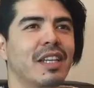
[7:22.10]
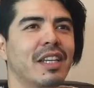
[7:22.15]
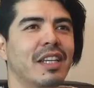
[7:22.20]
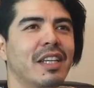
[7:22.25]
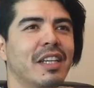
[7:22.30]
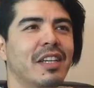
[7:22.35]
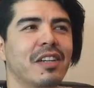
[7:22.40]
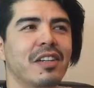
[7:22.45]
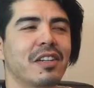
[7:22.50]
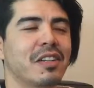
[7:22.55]

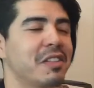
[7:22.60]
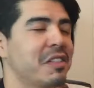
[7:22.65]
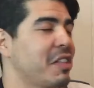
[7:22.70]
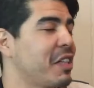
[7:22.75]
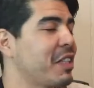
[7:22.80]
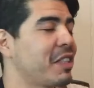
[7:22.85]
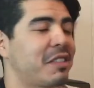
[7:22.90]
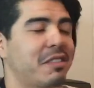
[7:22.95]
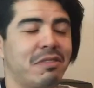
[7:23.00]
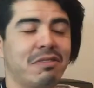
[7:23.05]

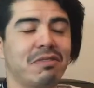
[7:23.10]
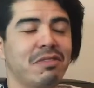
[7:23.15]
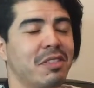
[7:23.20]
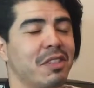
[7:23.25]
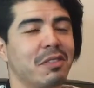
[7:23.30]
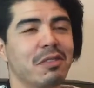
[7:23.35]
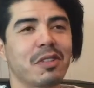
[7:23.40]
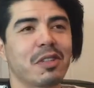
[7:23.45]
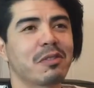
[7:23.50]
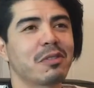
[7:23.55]

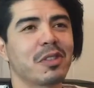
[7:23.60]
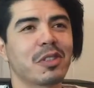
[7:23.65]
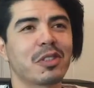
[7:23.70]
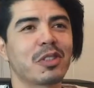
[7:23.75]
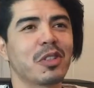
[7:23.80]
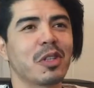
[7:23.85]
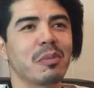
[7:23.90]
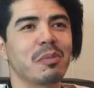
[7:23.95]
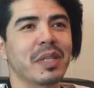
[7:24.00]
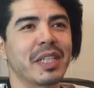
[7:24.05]
I've got
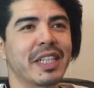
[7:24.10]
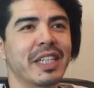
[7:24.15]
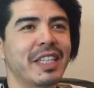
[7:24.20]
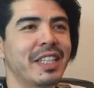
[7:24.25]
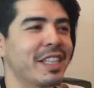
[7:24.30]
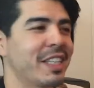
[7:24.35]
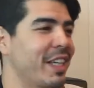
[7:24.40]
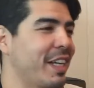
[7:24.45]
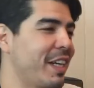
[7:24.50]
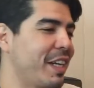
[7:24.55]
so many.
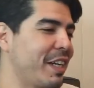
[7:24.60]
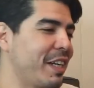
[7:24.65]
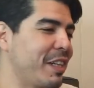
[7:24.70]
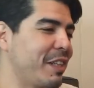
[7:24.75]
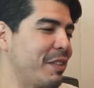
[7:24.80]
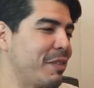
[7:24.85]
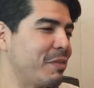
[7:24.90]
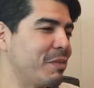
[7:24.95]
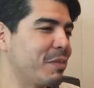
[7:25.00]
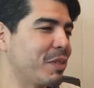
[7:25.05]

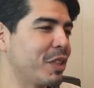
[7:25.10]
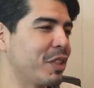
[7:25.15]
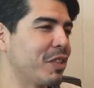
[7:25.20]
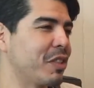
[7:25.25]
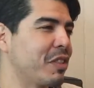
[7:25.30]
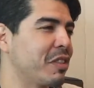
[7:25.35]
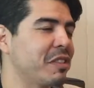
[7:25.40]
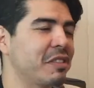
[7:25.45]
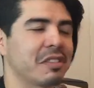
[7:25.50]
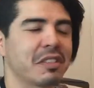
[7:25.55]

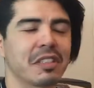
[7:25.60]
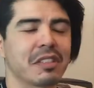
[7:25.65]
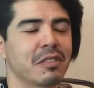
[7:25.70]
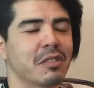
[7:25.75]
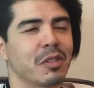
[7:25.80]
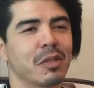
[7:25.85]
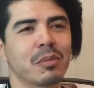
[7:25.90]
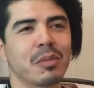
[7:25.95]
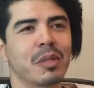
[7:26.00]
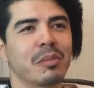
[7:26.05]

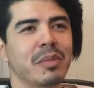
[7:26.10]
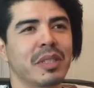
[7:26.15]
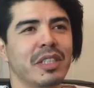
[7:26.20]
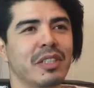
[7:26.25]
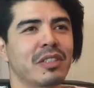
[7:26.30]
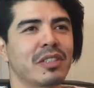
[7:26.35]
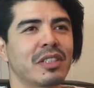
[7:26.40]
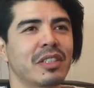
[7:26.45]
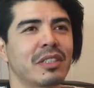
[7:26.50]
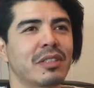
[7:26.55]
On my
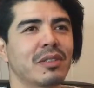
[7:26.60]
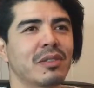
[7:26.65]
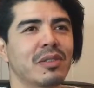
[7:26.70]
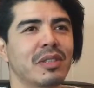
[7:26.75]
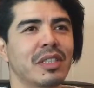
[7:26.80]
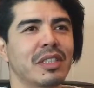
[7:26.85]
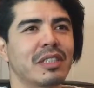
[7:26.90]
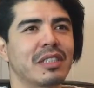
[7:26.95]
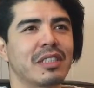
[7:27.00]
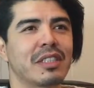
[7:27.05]
menus there's
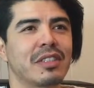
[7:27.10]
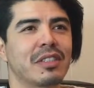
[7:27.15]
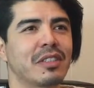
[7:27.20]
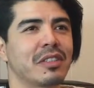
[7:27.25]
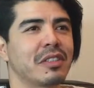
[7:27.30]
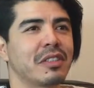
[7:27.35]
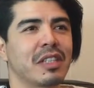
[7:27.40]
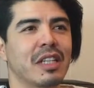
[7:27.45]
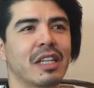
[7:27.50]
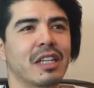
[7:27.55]
always
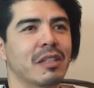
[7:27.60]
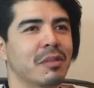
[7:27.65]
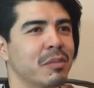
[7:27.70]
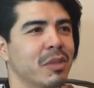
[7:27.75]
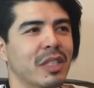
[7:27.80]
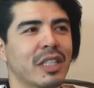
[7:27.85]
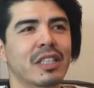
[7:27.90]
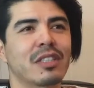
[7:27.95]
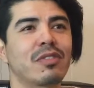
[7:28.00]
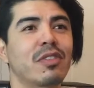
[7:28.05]

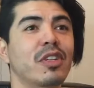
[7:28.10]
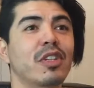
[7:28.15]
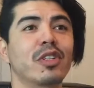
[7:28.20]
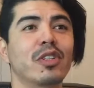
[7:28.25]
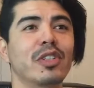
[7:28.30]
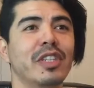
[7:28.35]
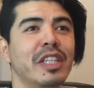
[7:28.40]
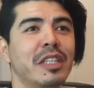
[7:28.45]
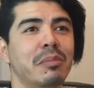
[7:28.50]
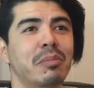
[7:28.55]
I guess very
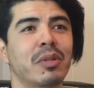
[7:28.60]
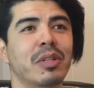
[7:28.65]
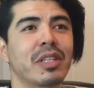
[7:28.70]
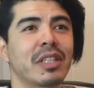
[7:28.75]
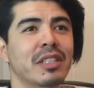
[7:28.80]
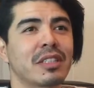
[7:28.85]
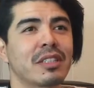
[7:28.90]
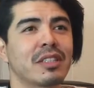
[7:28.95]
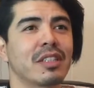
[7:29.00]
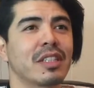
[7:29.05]
unique
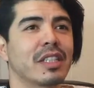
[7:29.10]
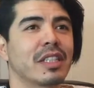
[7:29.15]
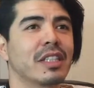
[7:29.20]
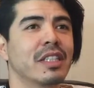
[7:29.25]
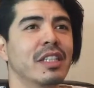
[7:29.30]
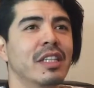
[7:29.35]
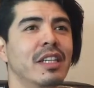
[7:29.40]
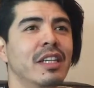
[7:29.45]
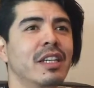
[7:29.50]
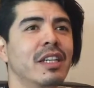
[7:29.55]
products like
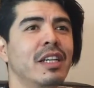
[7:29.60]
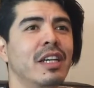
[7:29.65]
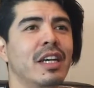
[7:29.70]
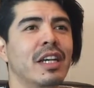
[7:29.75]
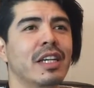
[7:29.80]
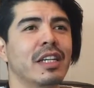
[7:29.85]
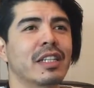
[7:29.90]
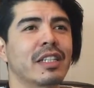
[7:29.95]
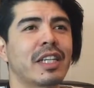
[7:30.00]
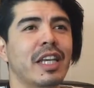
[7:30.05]

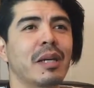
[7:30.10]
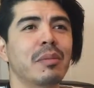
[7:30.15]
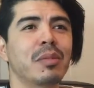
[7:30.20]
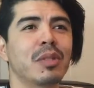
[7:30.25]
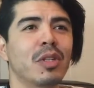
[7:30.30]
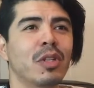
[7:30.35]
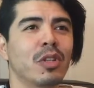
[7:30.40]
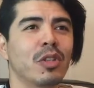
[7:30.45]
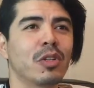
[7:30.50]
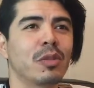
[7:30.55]
camel
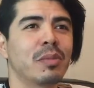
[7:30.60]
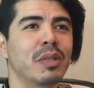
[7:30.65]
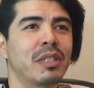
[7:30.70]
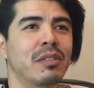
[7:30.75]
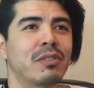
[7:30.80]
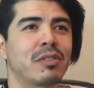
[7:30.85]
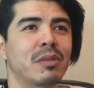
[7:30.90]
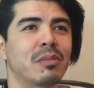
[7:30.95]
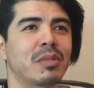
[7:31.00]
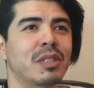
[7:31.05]
halloumi
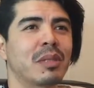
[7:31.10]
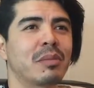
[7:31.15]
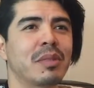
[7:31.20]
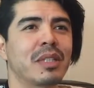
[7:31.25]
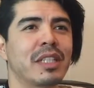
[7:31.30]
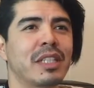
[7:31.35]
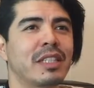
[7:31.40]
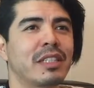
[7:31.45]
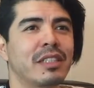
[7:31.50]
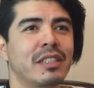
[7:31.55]
from
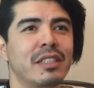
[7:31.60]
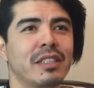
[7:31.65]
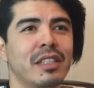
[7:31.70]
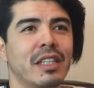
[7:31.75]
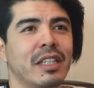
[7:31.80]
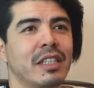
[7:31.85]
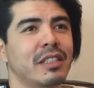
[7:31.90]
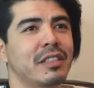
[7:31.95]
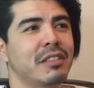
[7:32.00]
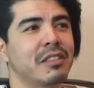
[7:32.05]
Summerland,
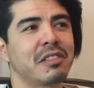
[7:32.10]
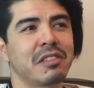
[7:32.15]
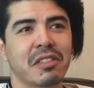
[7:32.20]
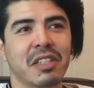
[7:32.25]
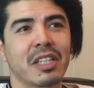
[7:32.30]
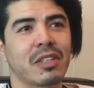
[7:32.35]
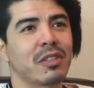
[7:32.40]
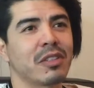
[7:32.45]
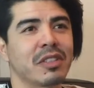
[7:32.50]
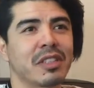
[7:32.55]
and
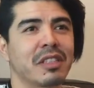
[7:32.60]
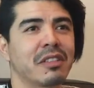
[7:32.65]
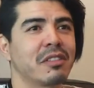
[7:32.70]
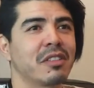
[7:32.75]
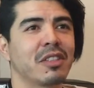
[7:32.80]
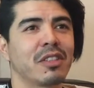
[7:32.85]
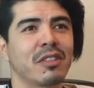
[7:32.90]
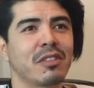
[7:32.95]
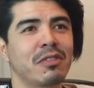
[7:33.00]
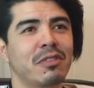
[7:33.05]
they're only
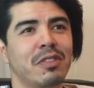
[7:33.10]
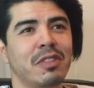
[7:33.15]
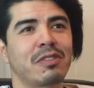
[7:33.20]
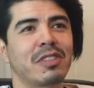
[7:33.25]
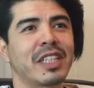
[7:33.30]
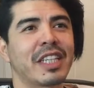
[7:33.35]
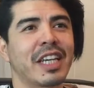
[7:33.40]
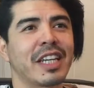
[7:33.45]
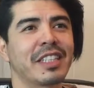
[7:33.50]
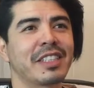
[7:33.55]

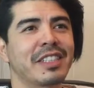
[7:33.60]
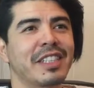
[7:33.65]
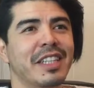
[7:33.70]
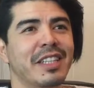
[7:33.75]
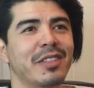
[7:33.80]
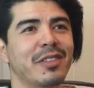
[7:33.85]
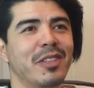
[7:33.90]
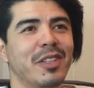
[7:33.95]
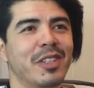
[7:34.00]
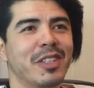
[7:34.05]
50 k's down
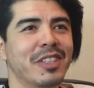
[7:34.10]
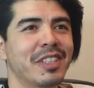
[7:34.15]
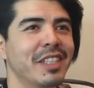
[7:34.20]
the road.